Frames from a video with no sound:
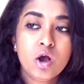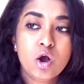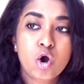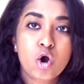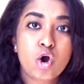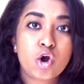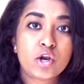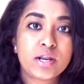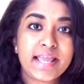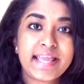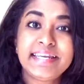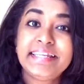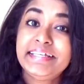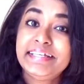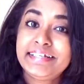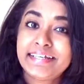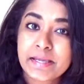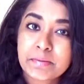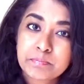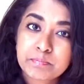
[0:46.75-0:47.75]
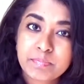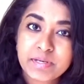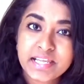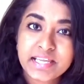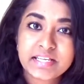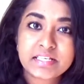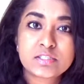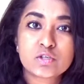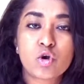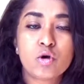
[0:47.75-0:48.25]
or any
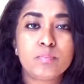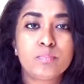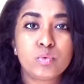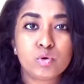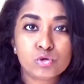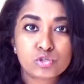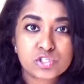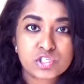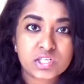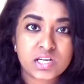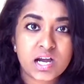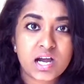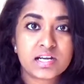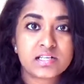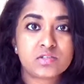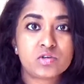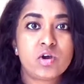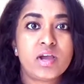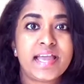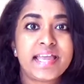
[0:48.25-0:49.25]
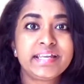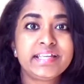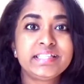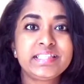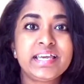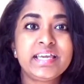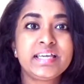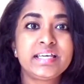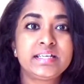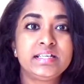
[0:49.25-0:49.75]
templates or postcards or anything